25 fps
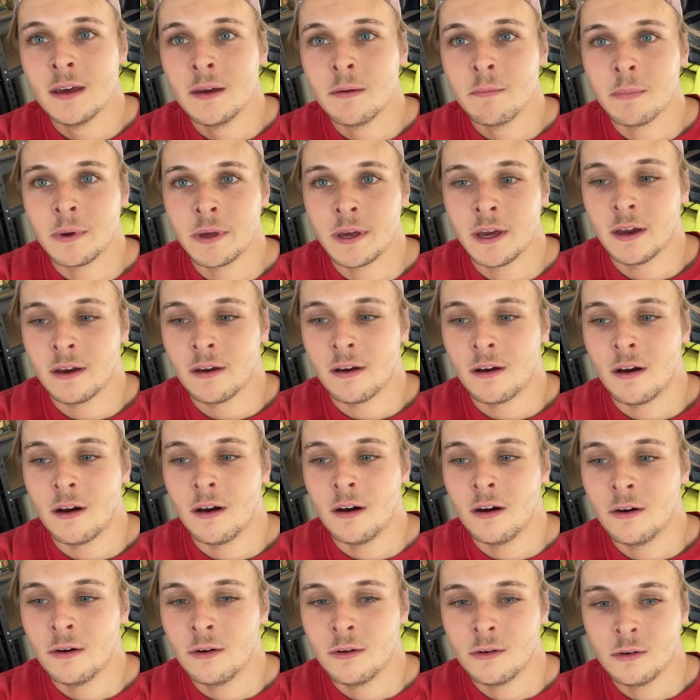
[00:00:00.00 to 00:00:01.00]
But yeah,
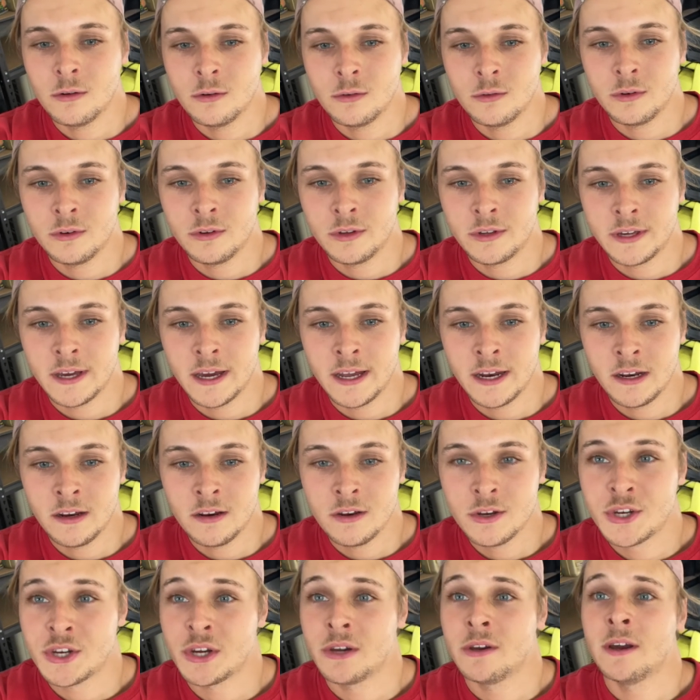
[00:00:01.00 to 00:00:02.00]
I'll get in and
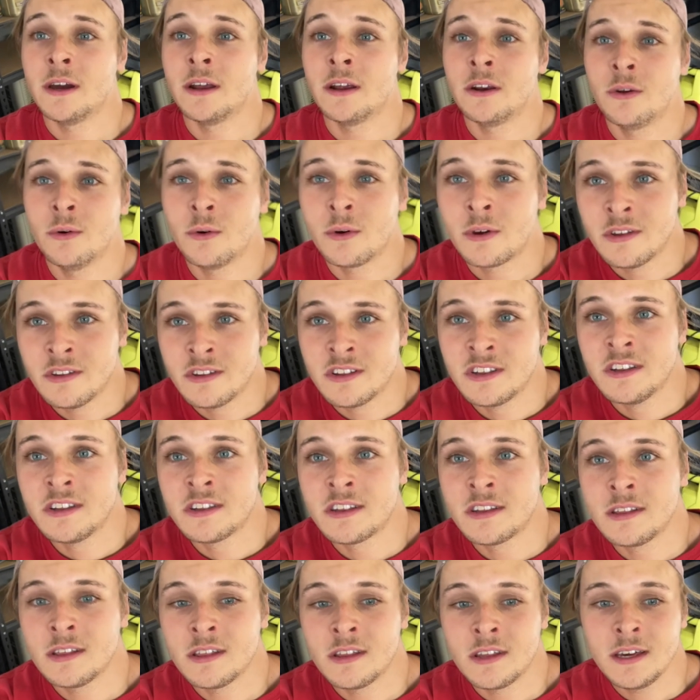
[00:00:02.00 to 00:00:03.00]
show you how to do it
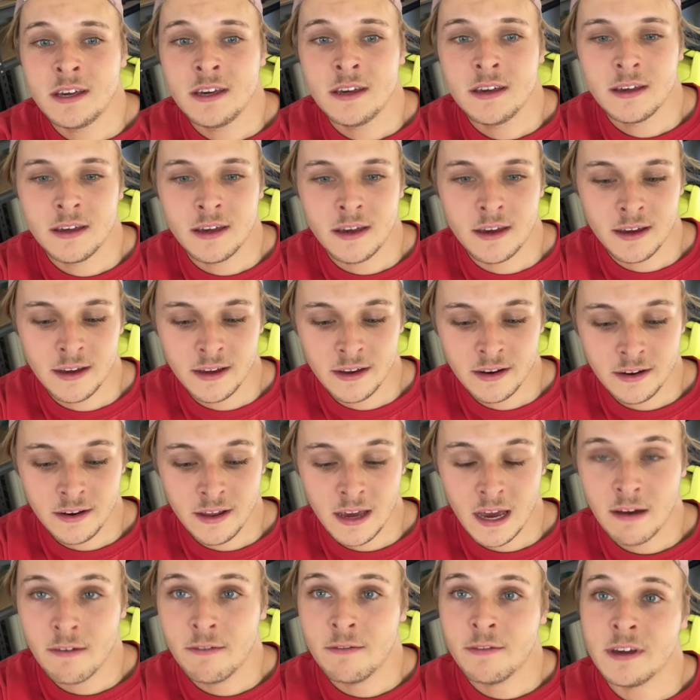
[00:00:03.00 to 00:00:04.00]
consistently and
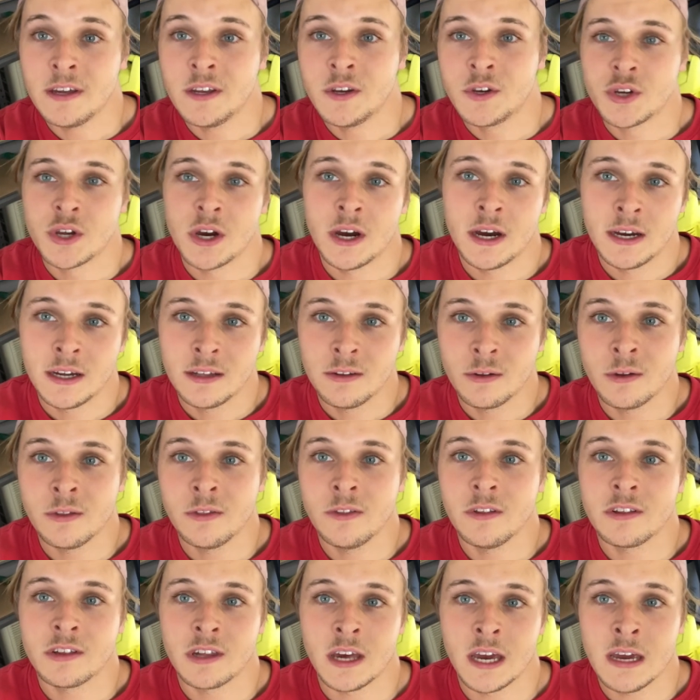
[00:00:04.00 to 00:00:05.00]
have each tyre looking the
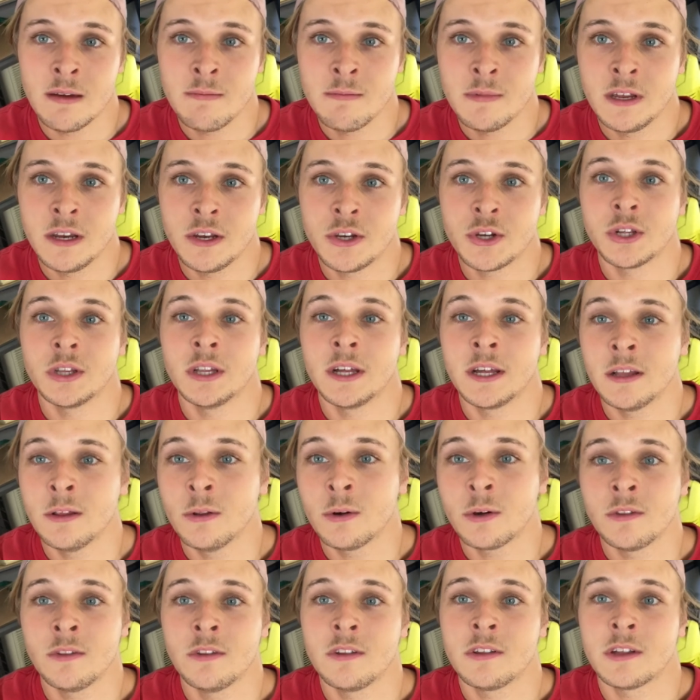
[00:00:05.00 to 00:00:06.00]
same and each letter
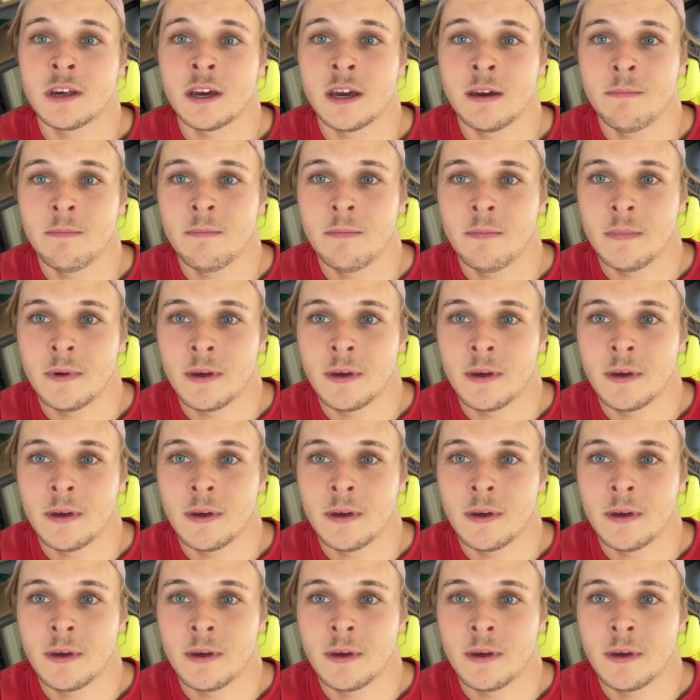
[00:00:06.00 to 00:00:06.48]
looking the same.